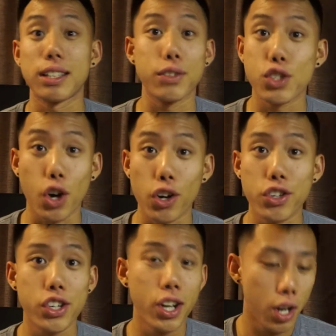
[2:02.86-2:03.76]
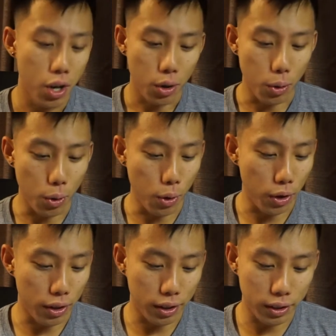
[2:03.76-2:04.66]
even charge,
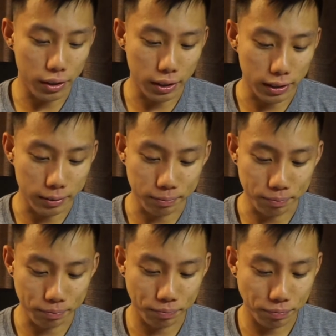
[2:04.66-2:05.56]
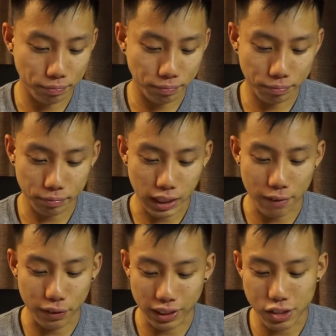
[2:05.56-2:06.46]
or I
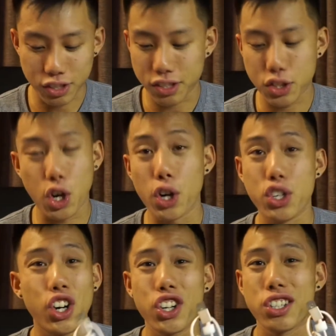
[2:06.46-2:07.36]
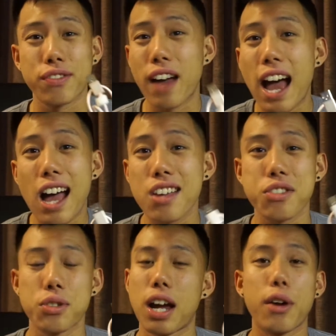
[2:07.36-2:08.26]
feel like it just doesn't charge as
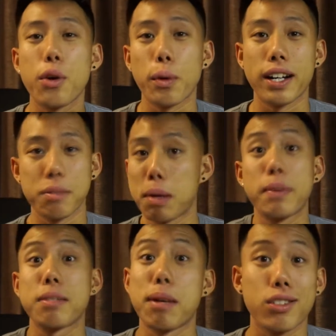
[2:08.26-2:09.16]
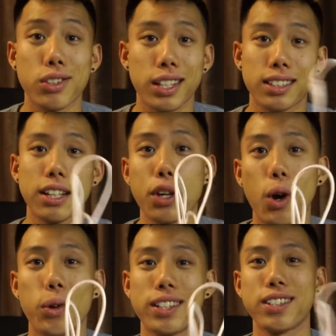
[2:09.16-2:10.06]
fast, or I don't know what it is. Maybe it's a mental thing because I
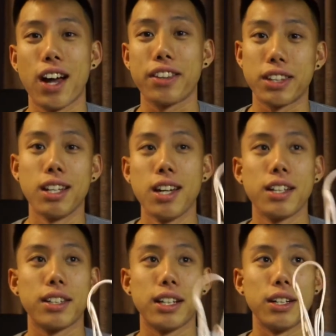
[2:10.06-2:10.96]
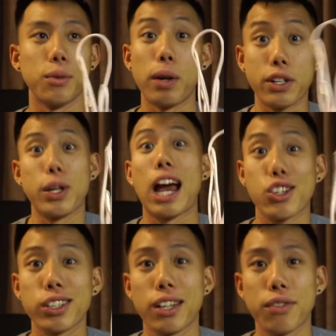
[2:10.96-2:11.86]
know it's not the one you
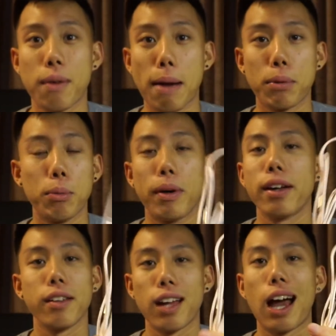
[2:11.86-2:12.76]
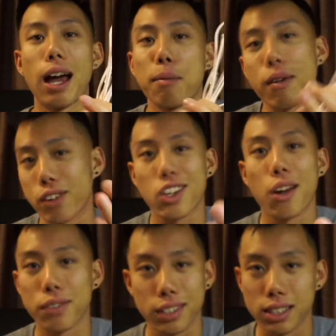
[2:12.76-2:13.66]
actually get from Apple, but I'm not very
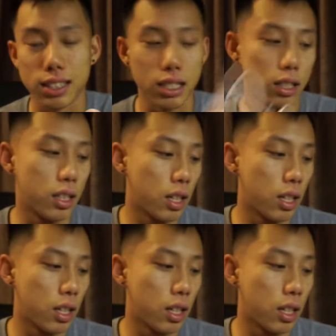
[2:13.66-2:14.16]
confident in this either.